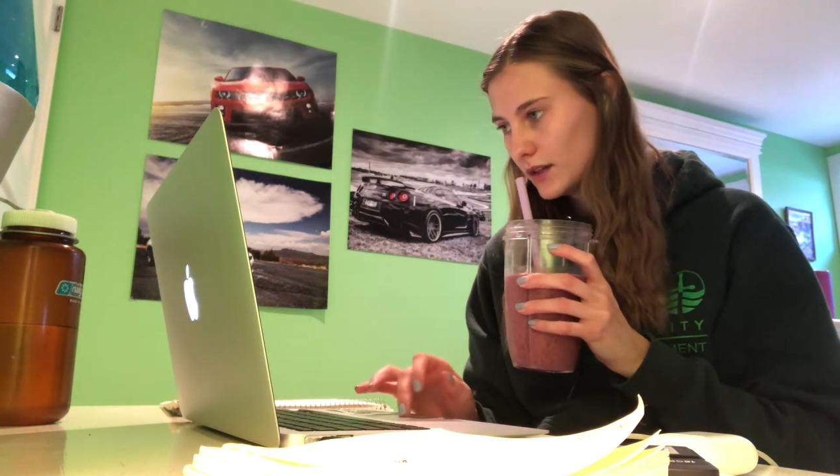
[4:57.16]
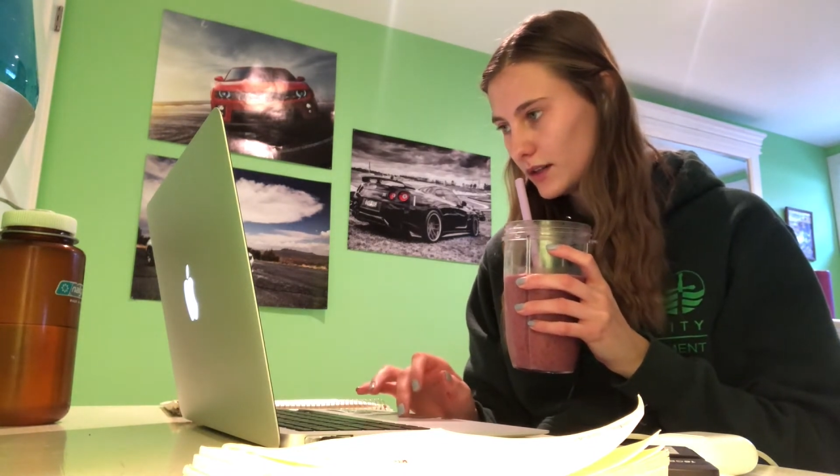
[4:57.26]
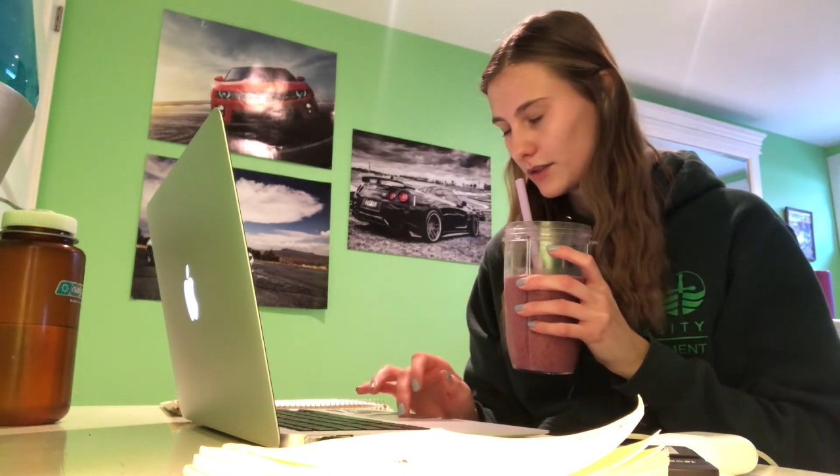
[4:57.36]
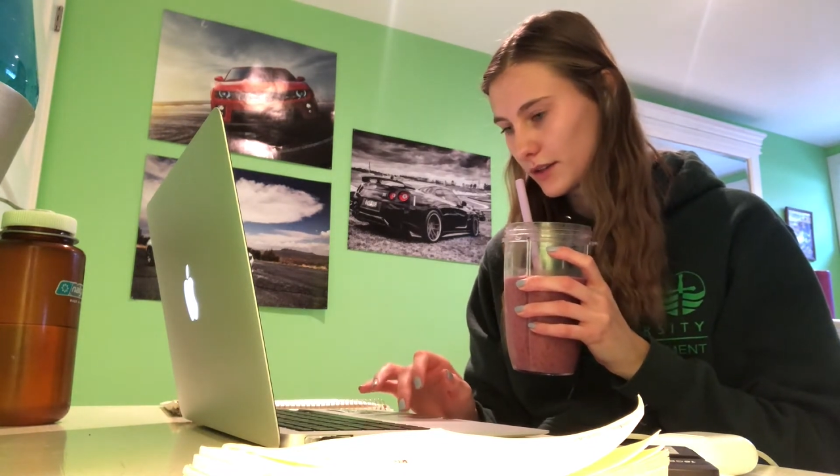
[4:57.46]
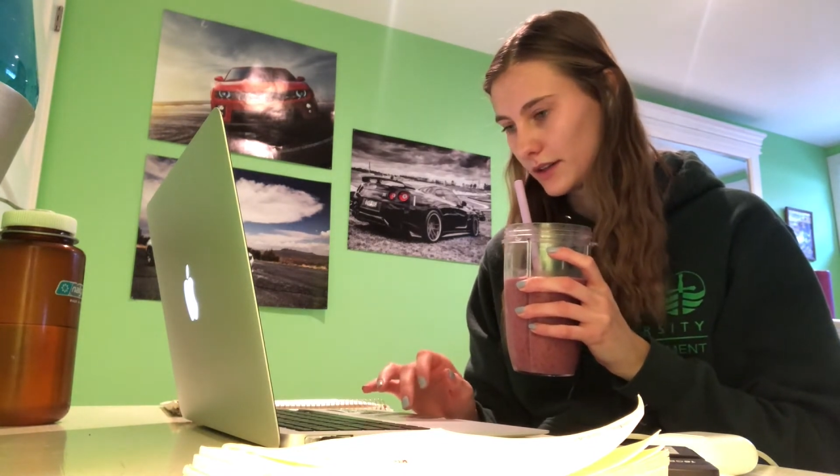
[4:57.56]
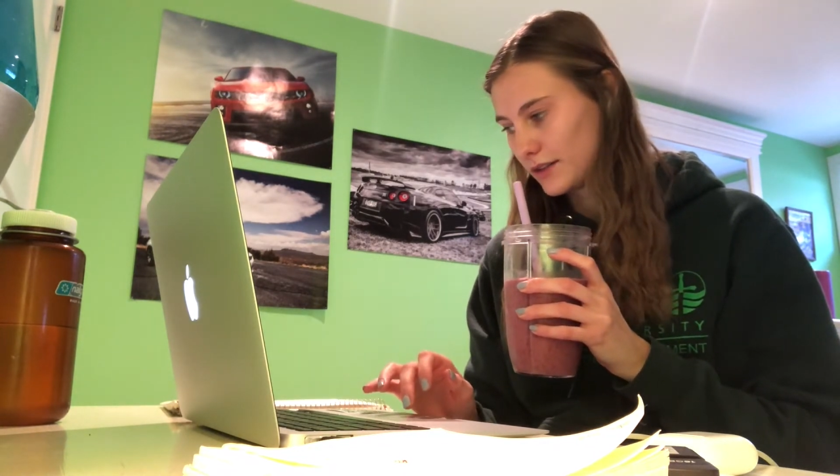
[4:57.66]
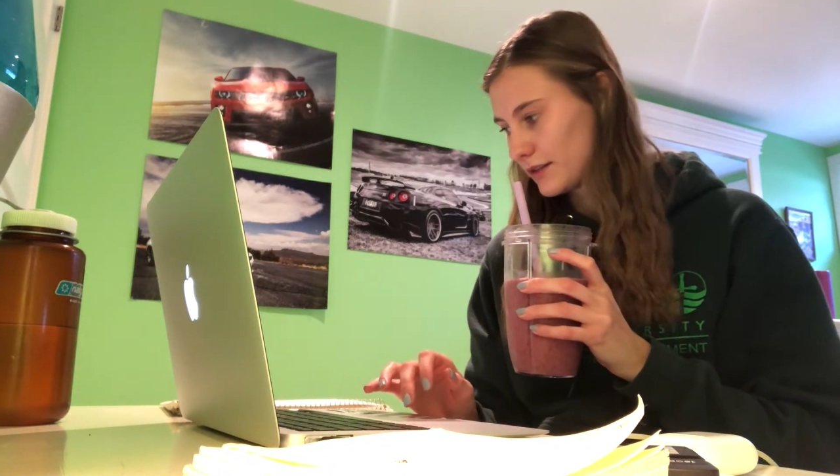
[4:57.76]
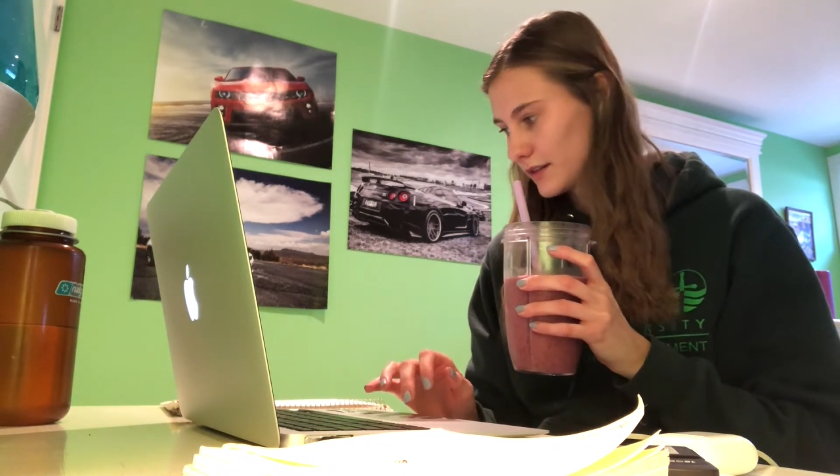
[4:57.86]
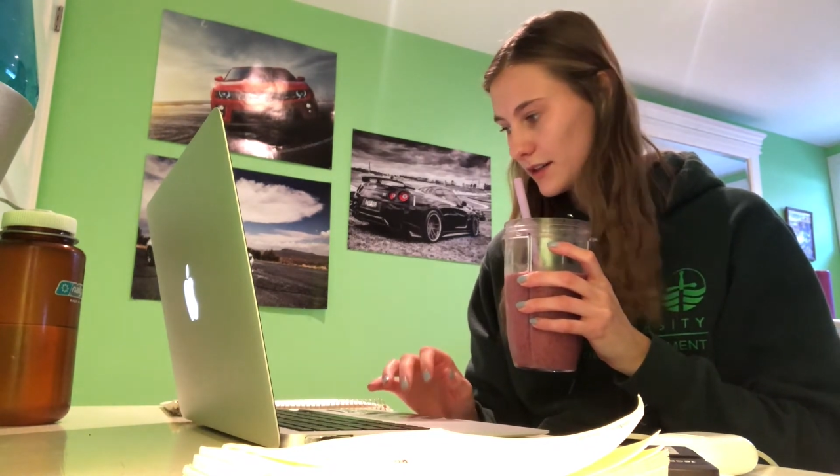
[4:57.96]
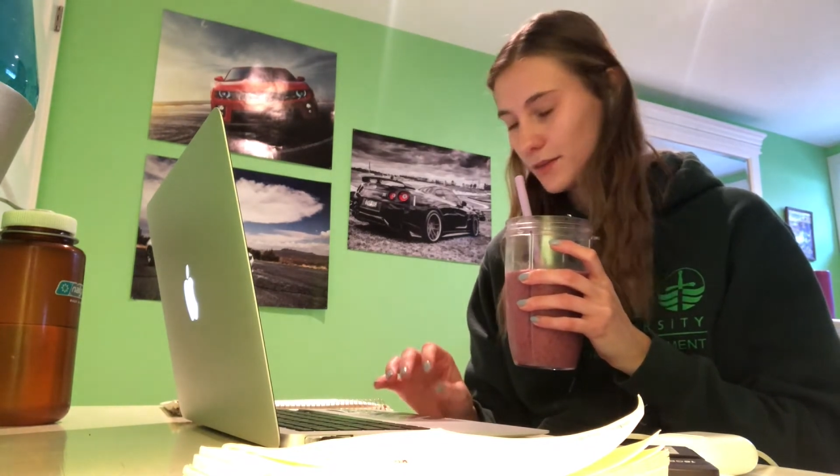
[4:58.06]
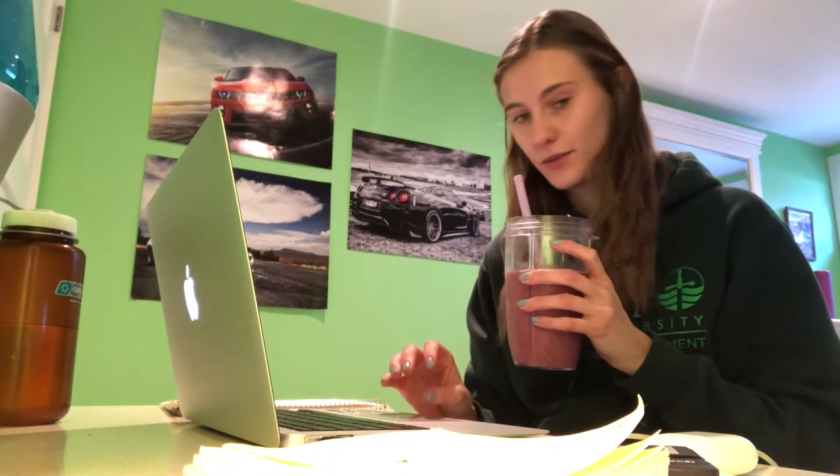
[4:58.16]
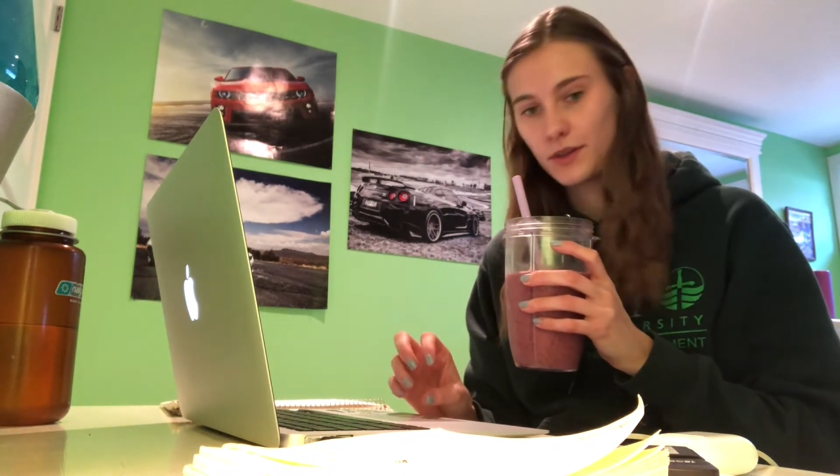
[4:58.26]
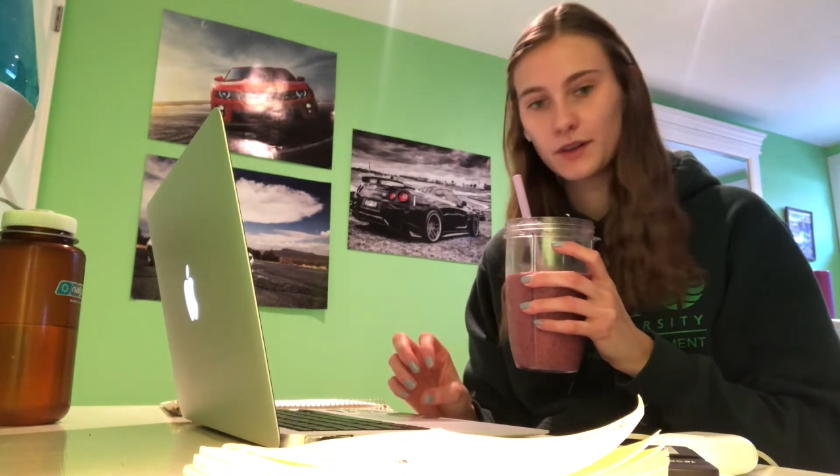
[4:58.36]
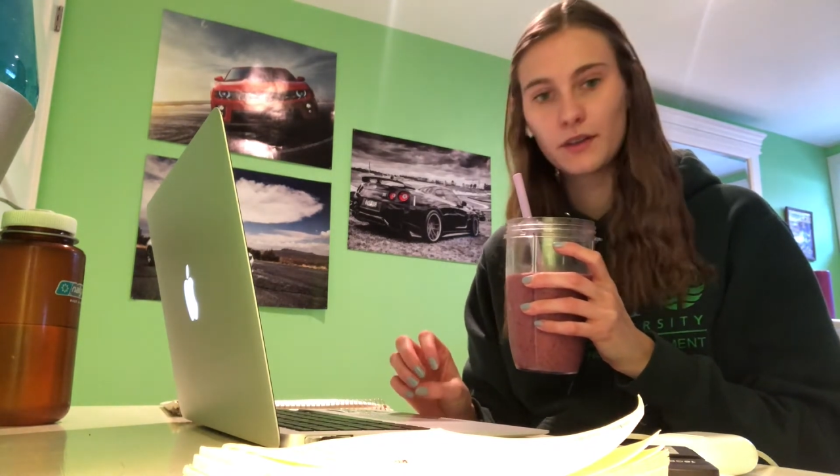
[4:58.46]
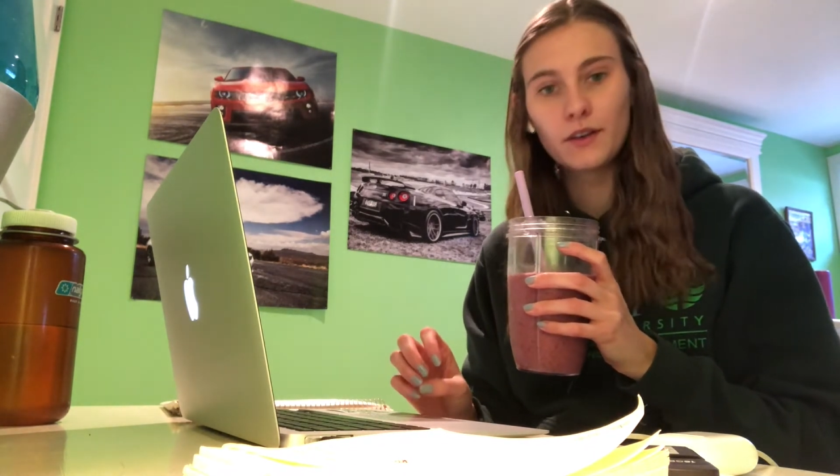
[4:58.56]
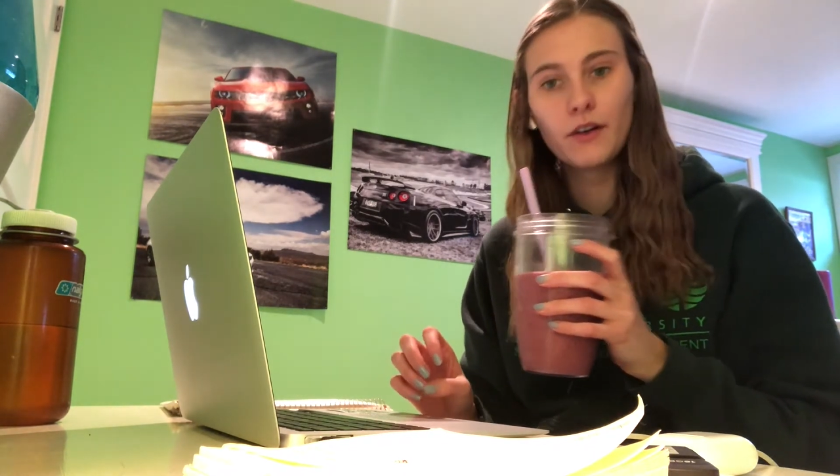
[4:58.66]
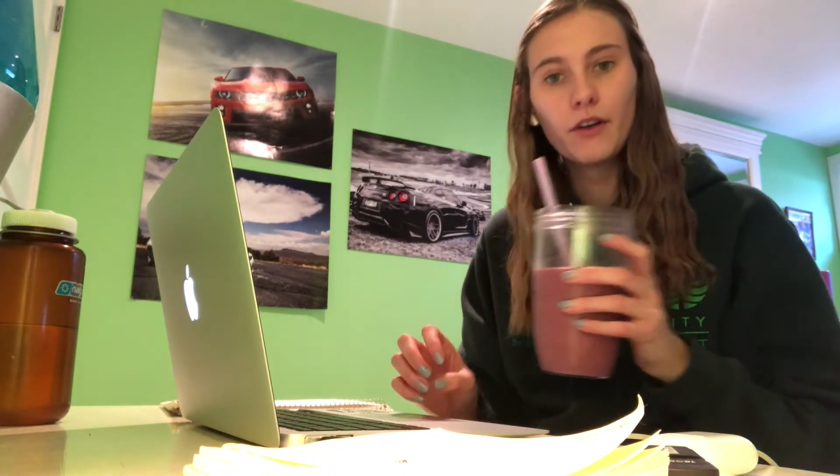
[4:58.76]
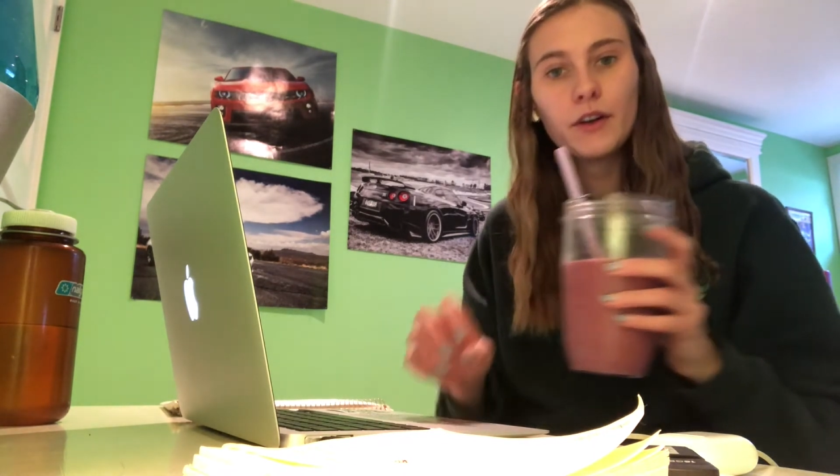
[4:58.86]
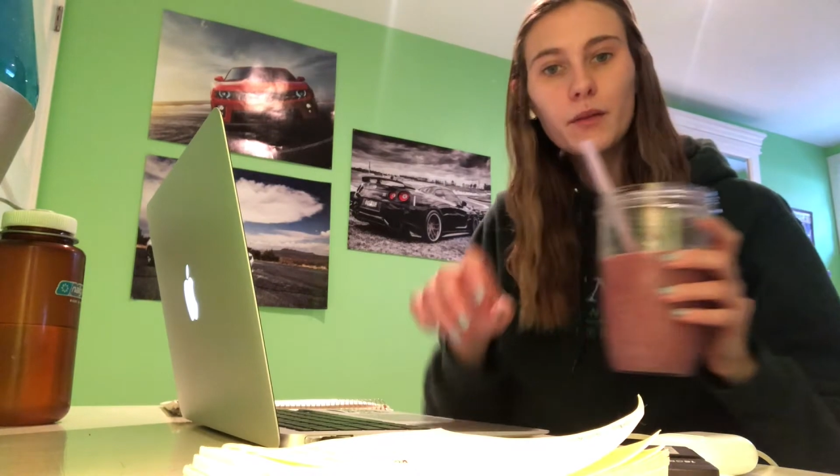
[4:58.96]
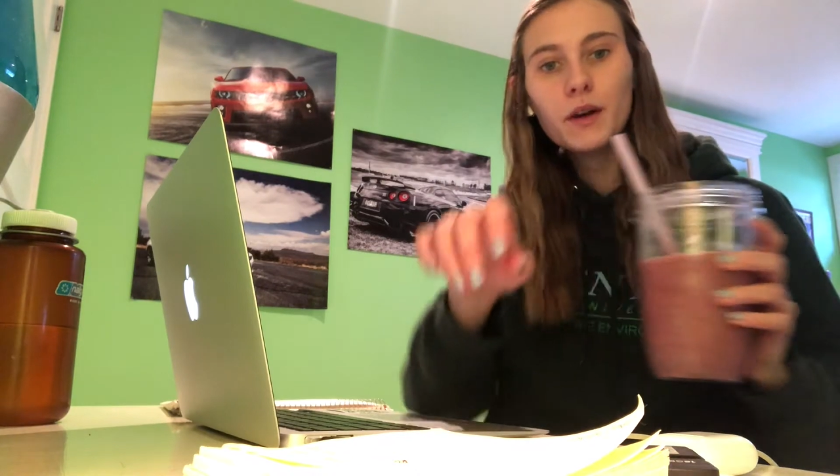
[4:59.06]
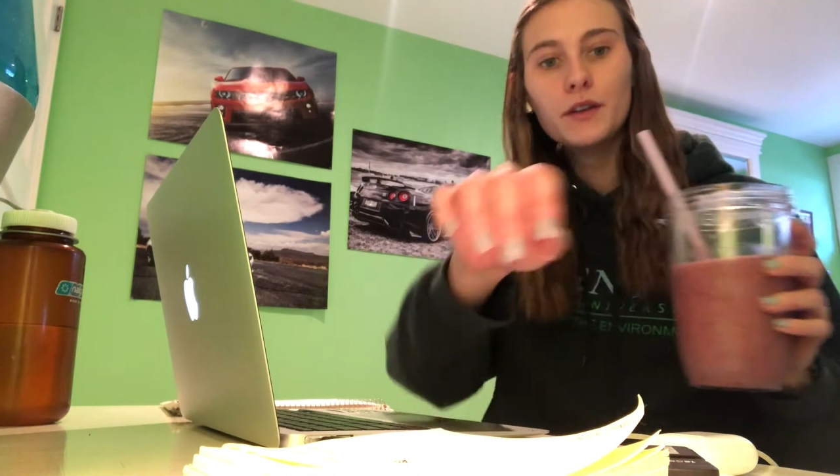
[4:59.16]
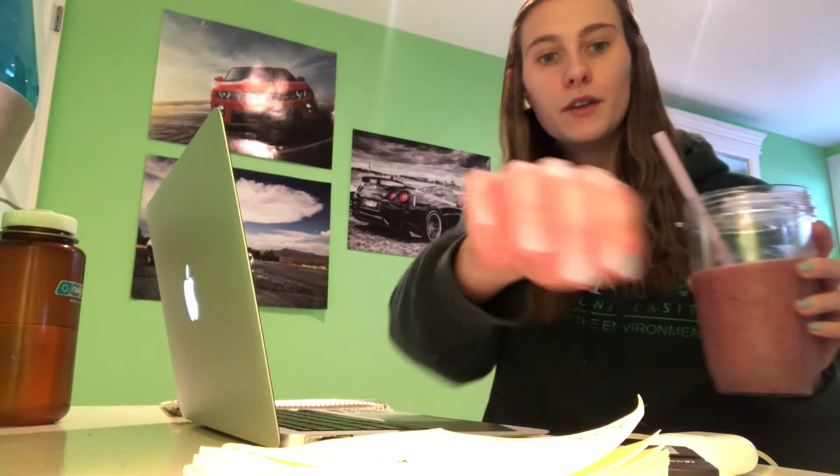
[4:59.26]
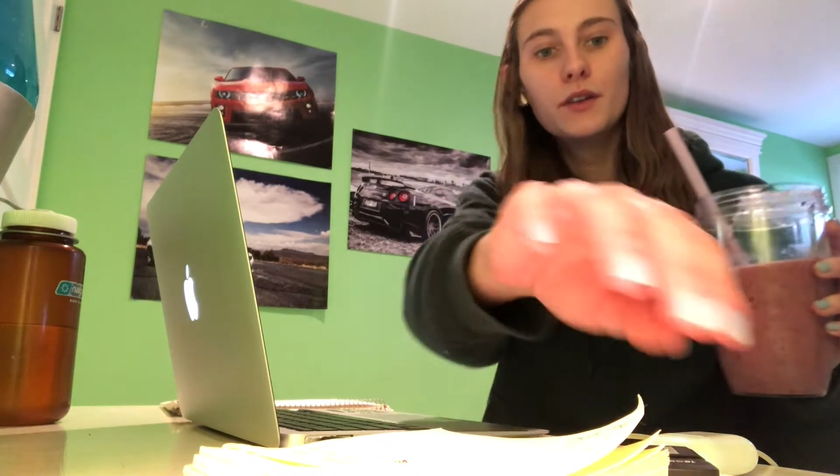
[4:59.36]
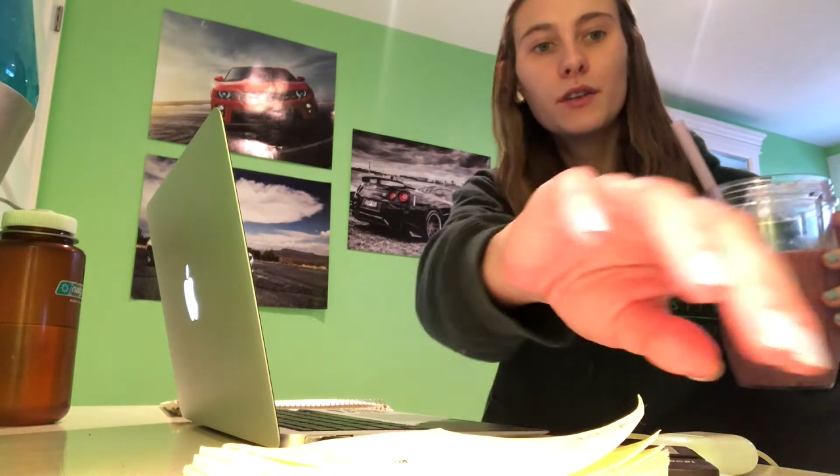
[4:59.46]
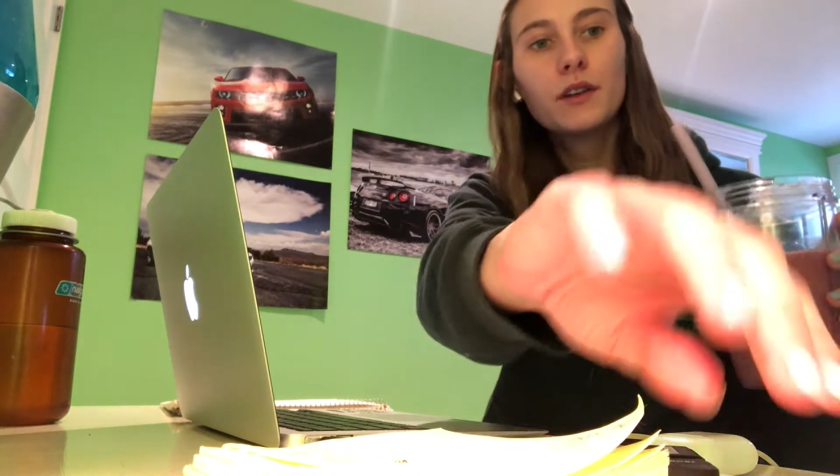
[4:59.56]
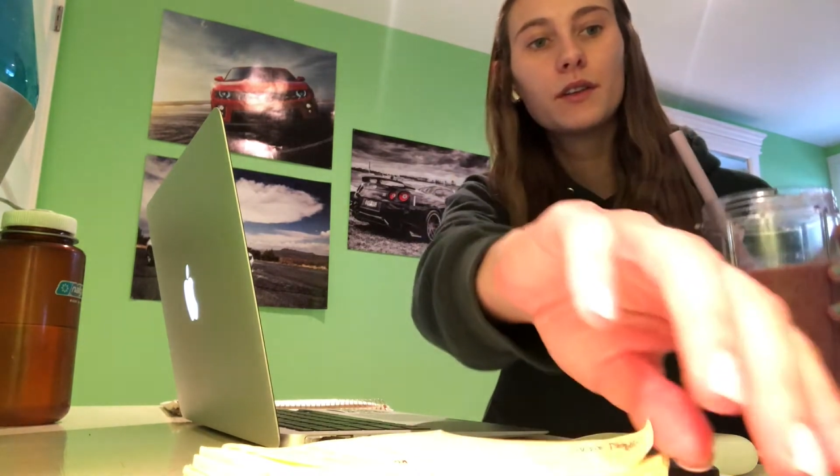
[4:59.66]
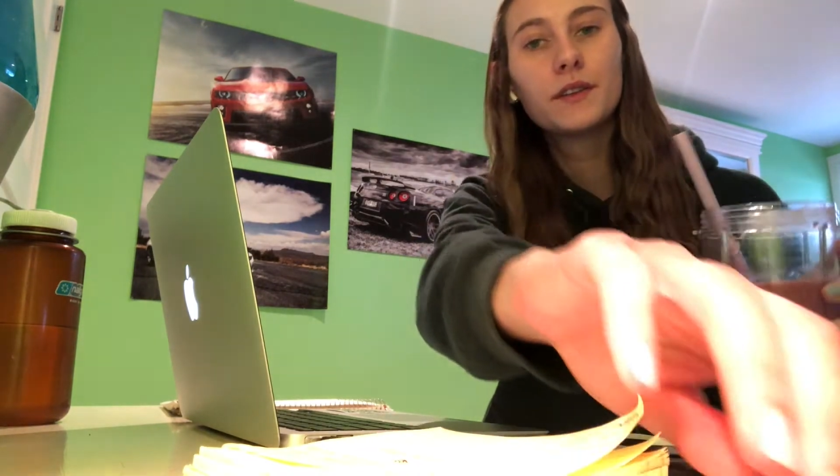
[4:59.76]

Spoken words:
Okay, there's a couple things that are already on my to-do list,